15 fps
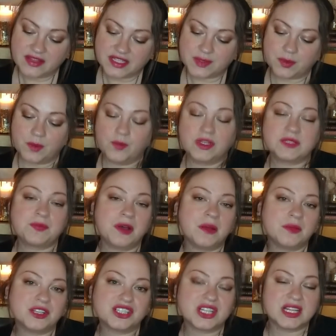This one was
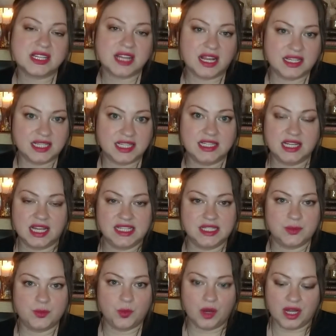published in nineteen
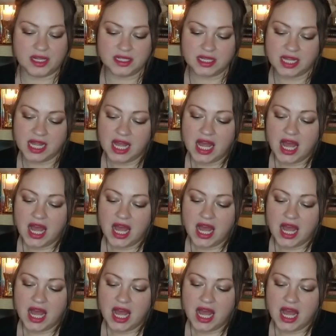ninety-one.